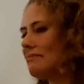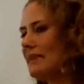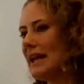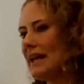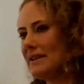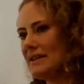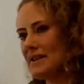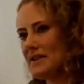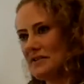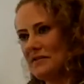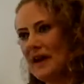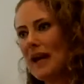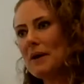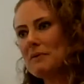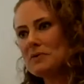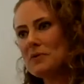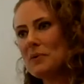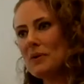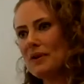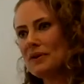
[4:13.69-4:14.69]
in the
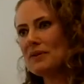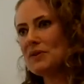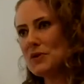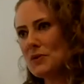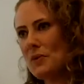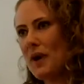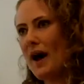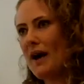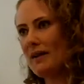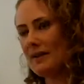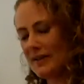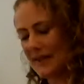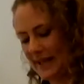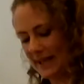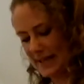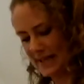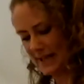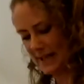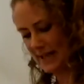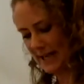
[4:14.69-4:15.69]
developed world as well,
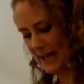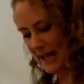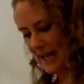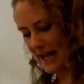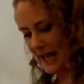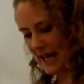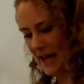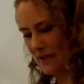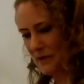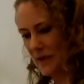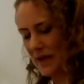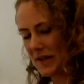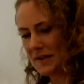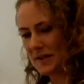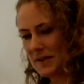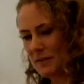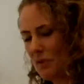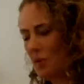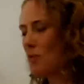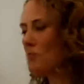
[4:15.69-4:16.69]
that if we can
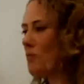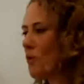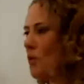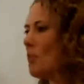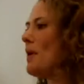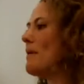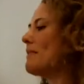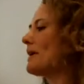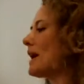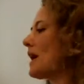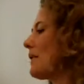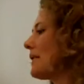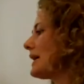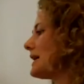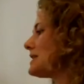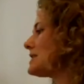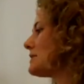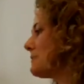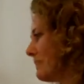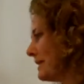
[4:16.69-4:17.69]
support more women going
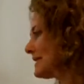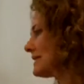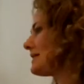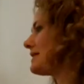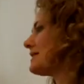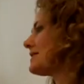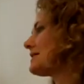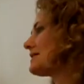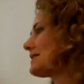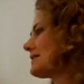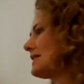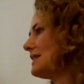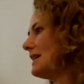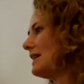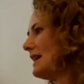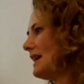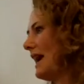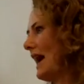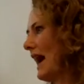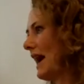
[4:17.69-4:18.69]
into business
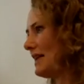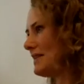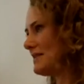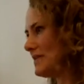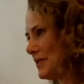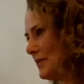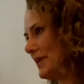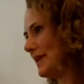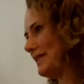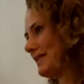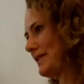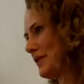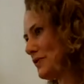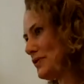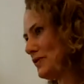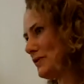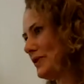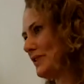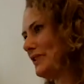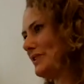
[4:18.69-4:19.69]
and doing
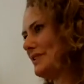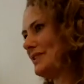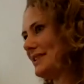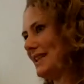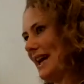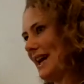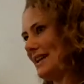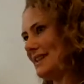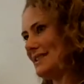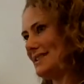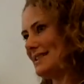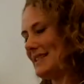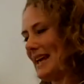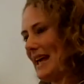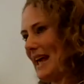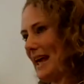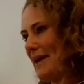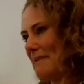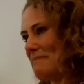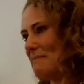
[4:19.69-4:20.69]
social good
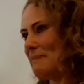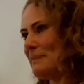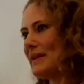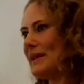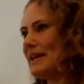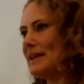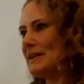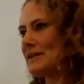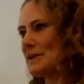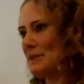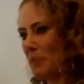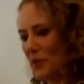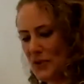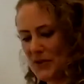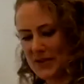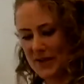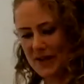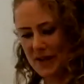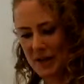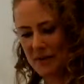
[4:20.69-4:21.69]
and
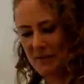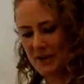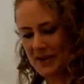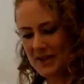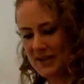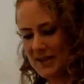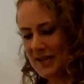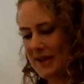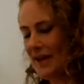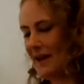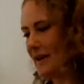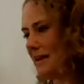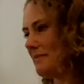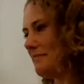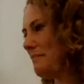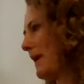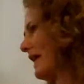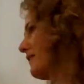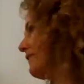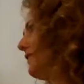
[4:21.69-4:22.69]
supporting the community, that it
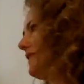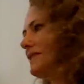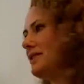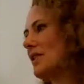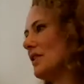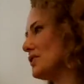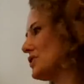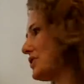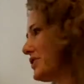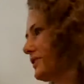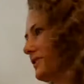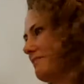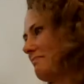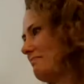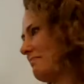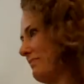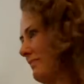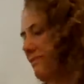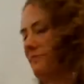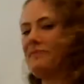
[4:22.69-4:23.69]
benefits not just
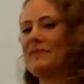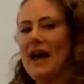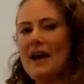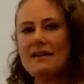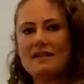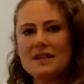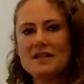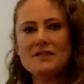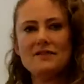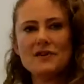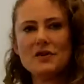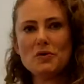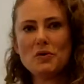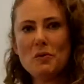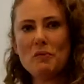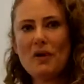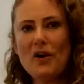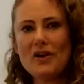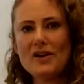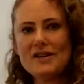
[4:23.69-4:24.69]
that individual
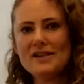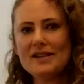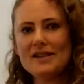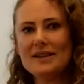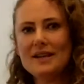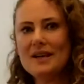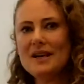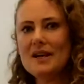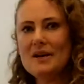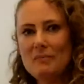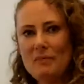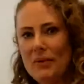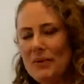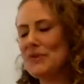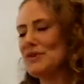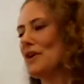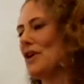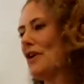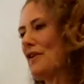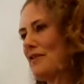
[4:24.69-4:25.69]
person,
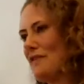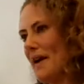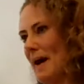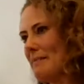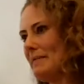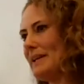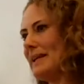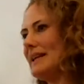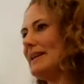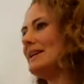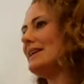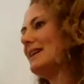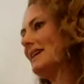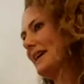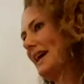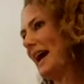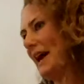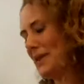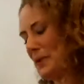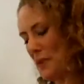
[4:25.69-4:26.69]
also her family
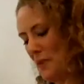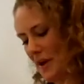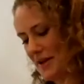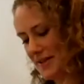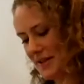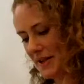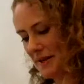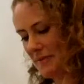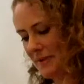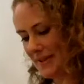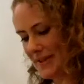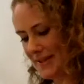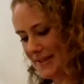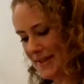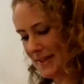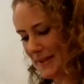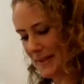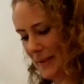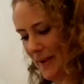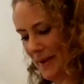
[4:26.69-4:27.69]
and the wider community
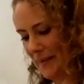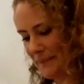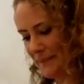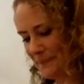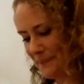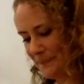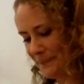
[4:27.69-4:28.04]
as well.